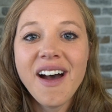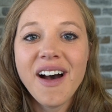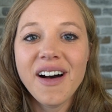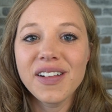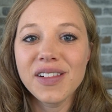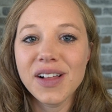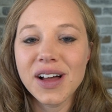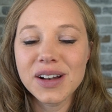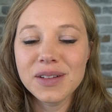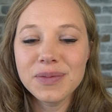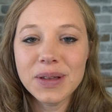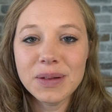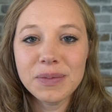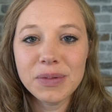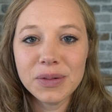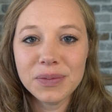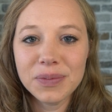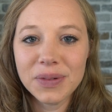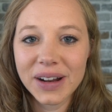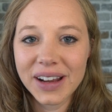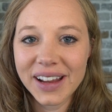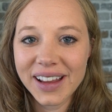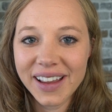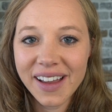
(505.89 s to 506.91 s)
A lot of people
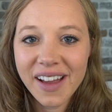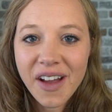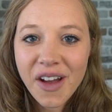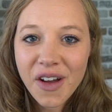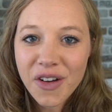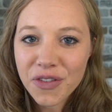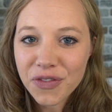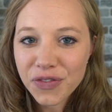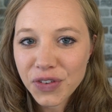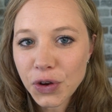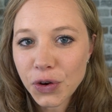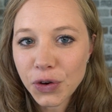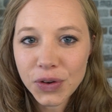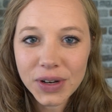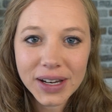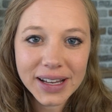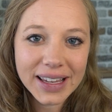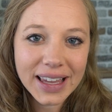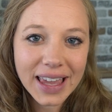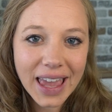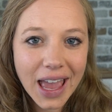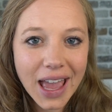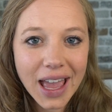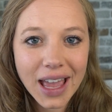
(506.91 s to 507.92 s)
bring food
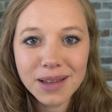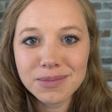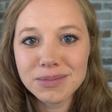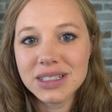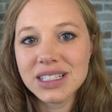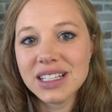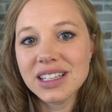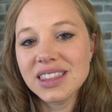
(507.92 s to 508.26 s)
and games